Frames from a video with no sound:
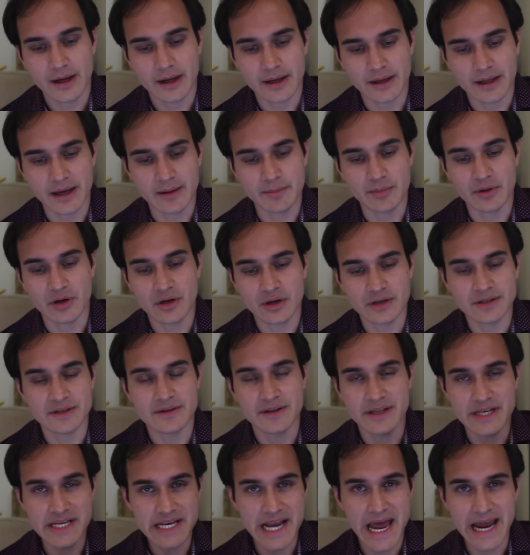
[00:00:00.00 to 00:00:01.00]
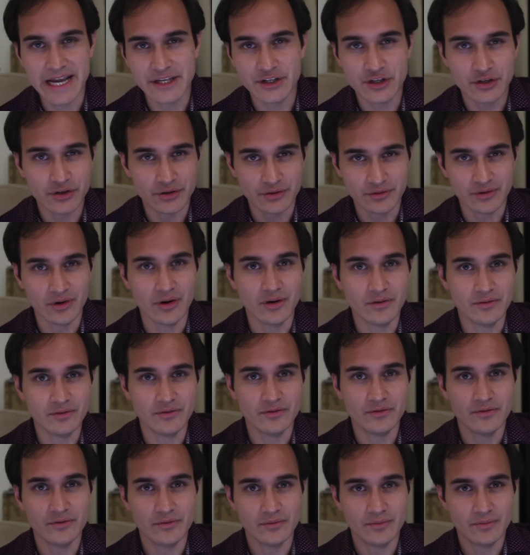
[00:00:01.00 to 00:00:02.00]
okay, because of the nature of,
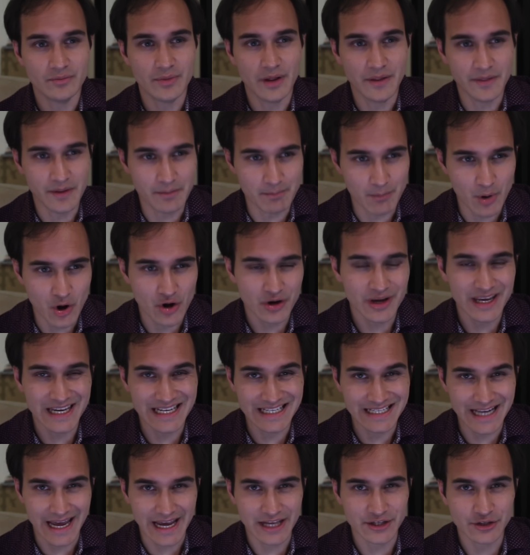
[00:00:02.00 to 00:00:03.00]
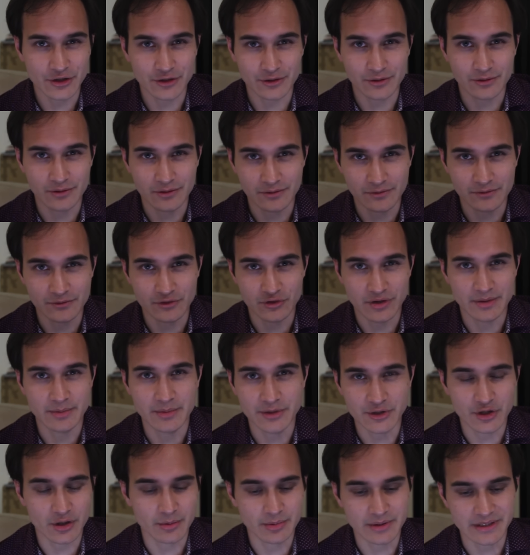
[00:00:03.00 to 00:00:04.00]
and the murky nature of dream
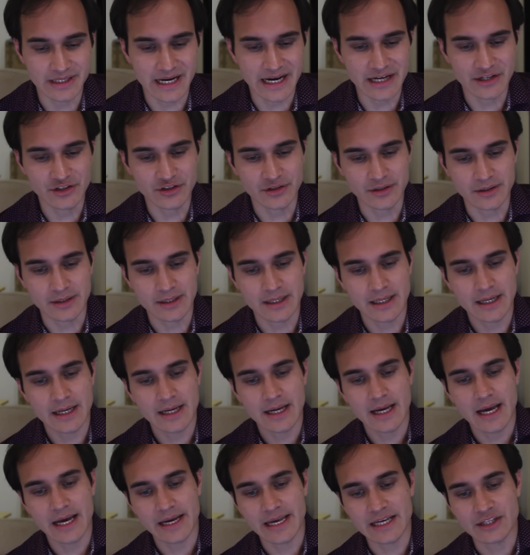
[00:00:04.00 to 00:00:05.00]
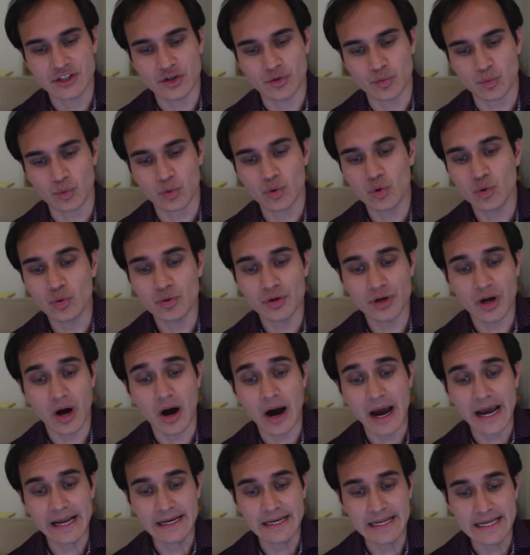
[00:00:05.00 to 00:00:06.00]
interpretation. Okay, so rule
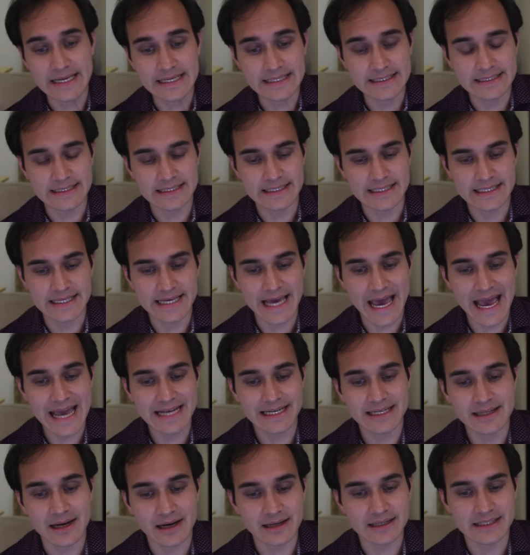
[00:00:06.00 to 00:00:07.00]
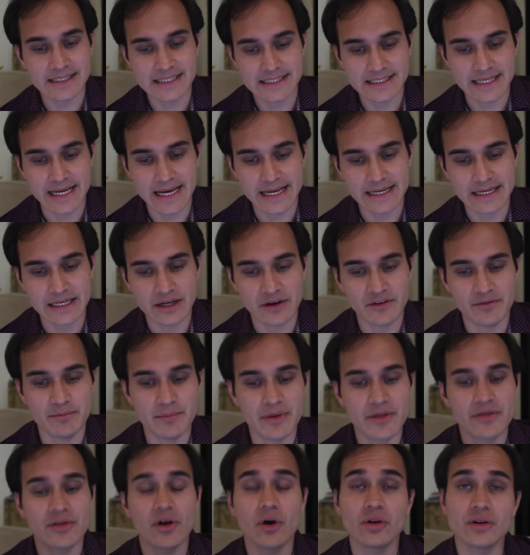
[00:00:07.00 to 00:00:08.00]
9 is gain an understanding of
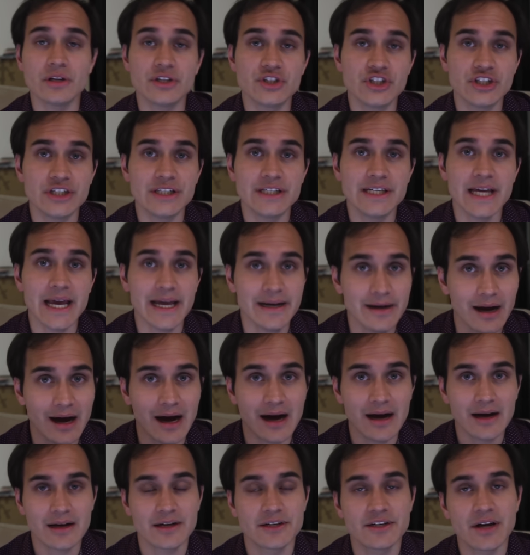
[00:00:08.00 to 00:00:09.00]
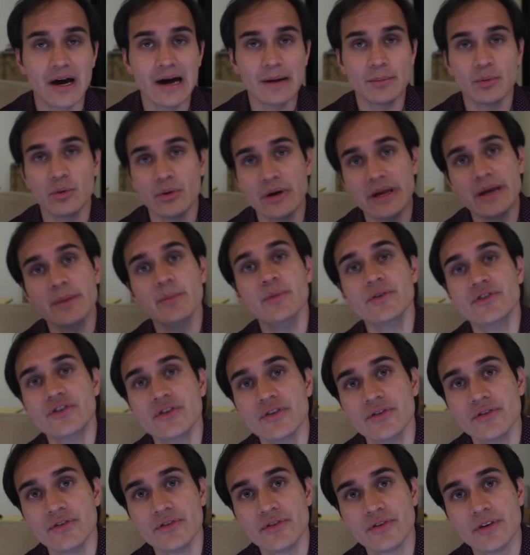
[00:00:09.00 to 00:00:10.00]
mythology and archetypal
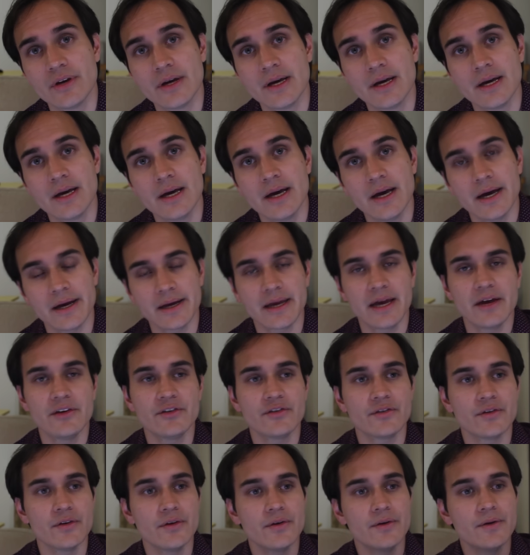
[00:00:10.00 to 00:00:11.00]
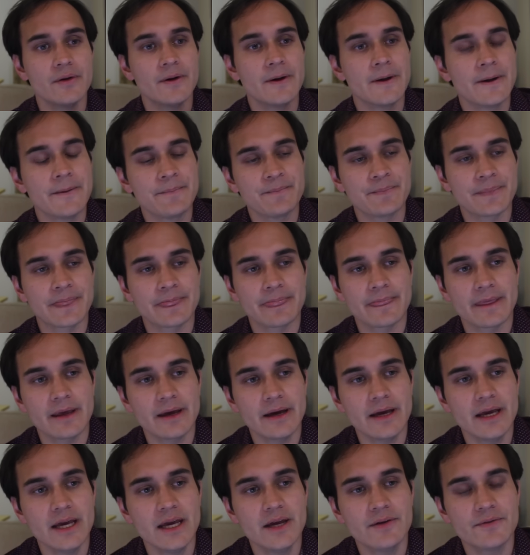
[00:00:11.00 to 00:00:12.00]
images. Okay, so
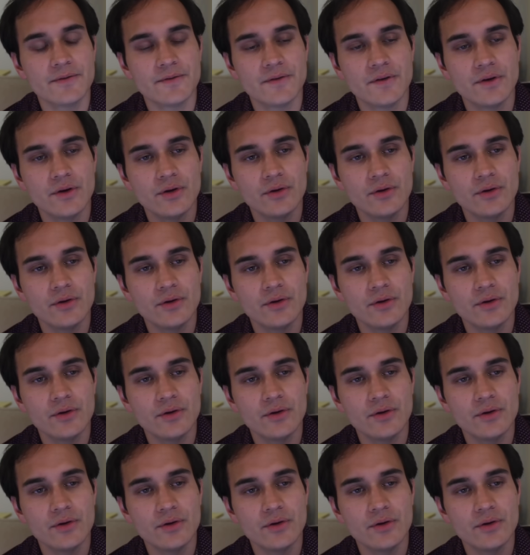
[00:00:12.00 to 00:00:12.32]
if